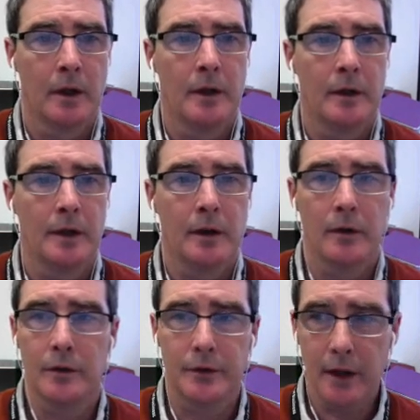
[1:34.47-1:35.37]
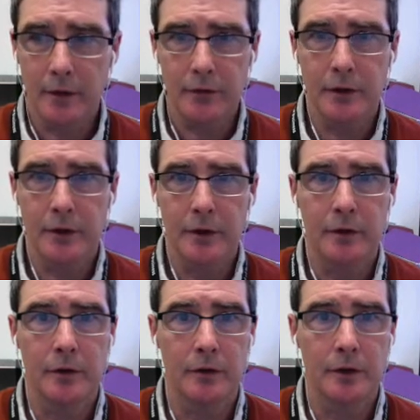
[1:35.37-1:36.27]
Now, testing
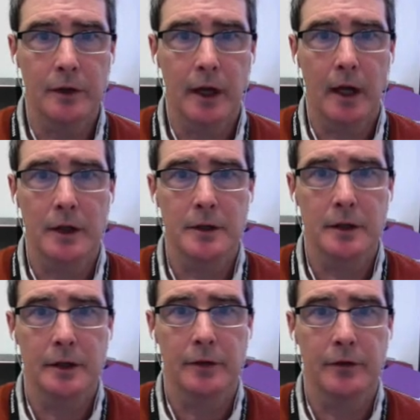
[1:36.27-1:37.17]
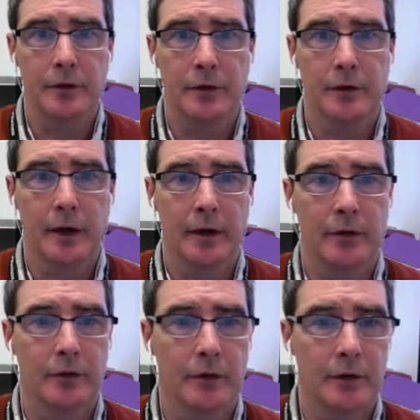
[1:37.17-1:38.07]
you can actually consider
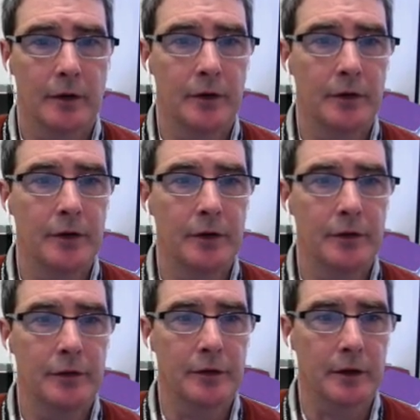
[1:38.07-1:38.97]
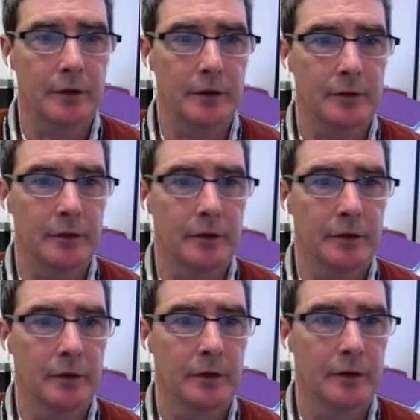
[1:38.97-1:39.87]
as a destructive
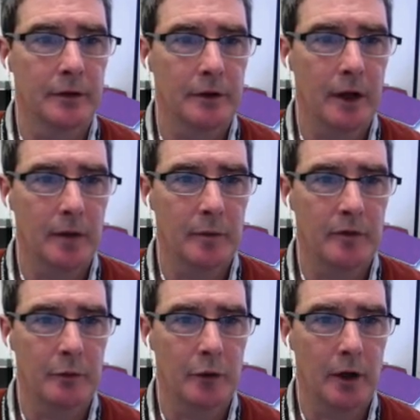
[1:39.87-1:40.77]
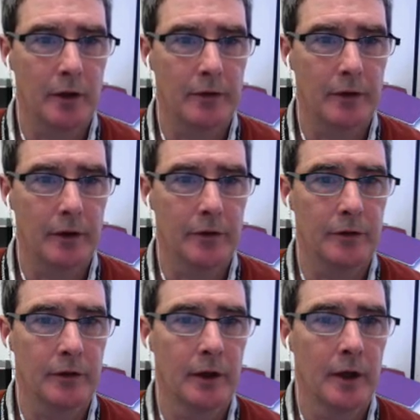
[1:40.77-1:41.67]
type of process,
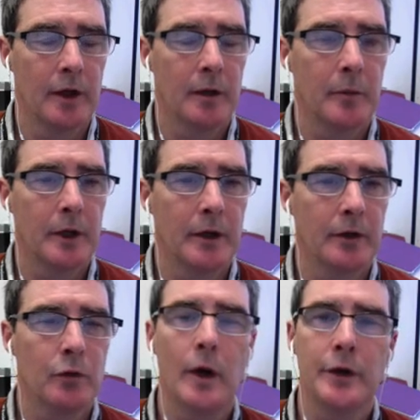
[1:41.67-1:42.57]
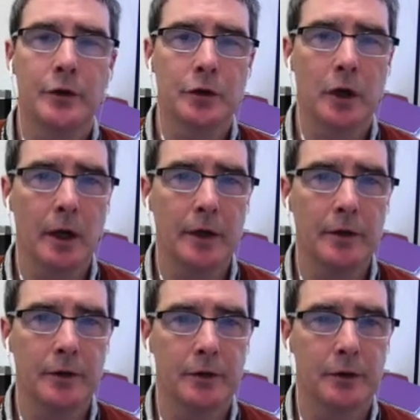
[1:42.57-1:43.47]
because what you're trying to
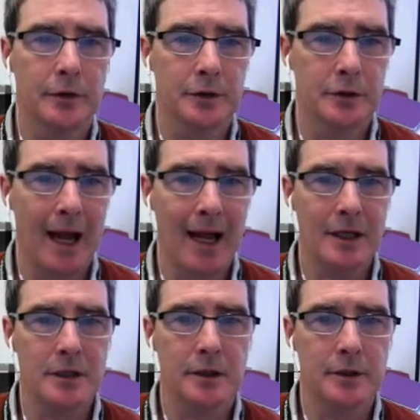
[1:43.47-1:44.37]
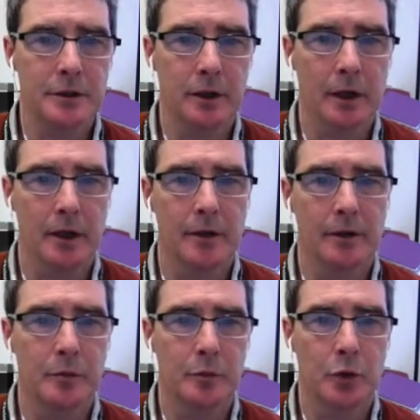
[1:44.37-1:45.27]
do is you're actually trying to
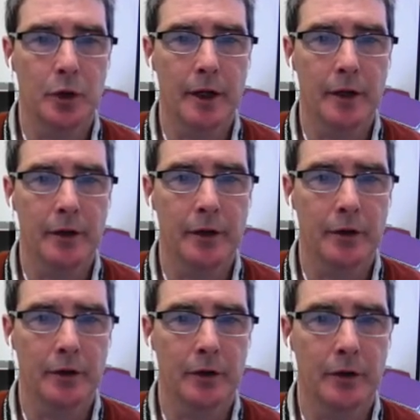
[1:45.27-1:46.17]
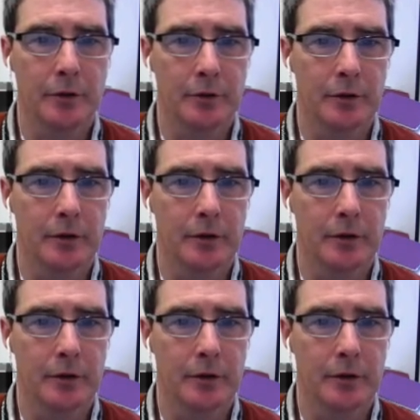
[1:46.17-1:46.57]
break your code.